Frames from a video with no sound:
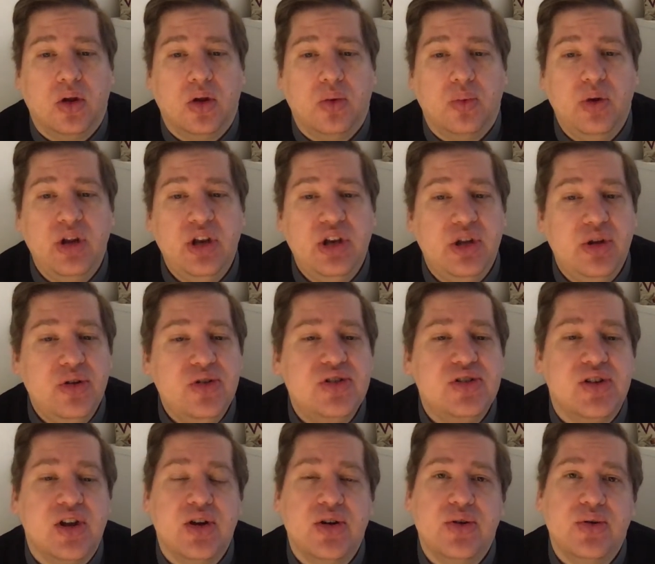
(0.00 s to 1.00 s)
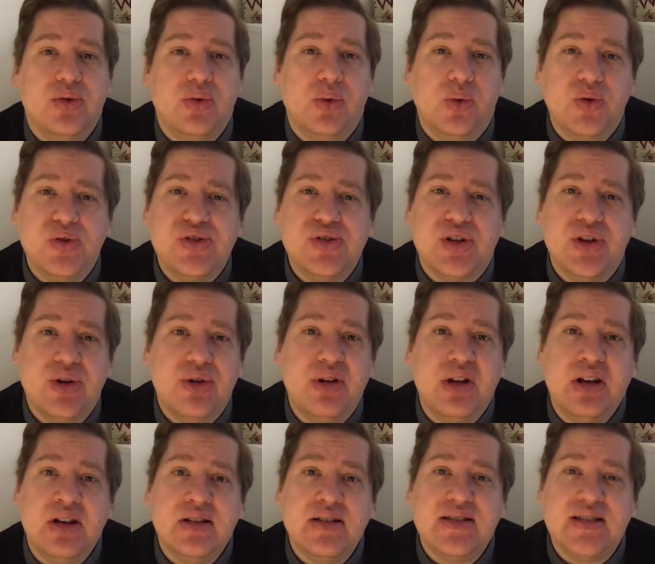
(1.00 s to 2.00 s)
We do so also
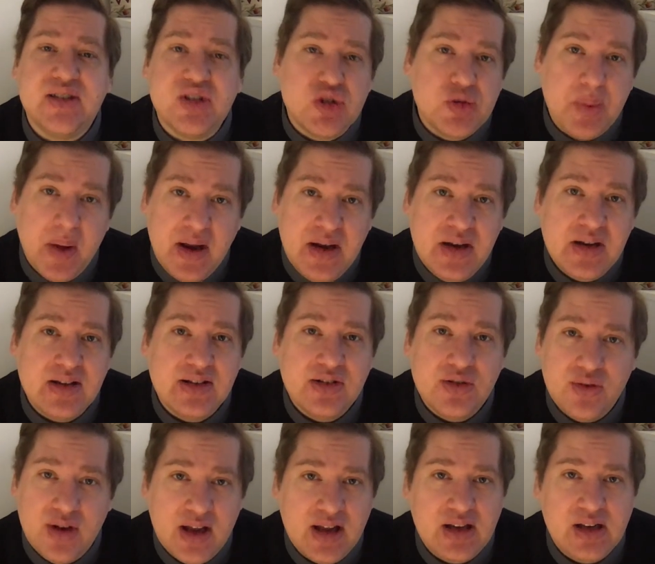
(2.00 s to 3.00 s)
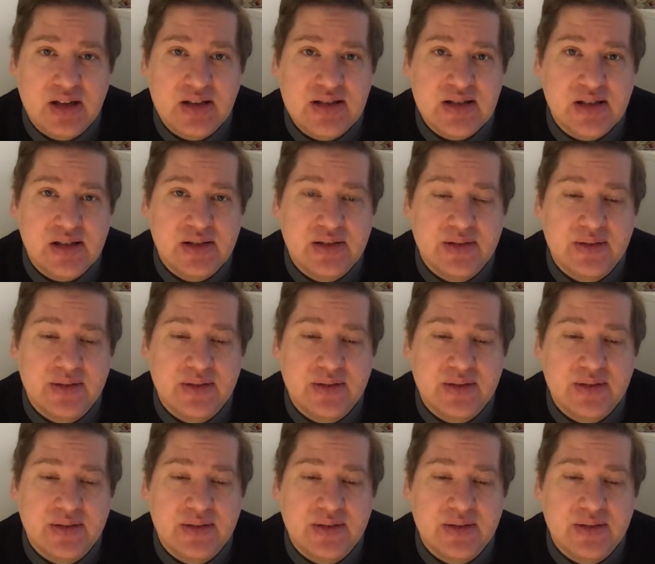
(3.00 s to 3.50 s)
in a suspended reality.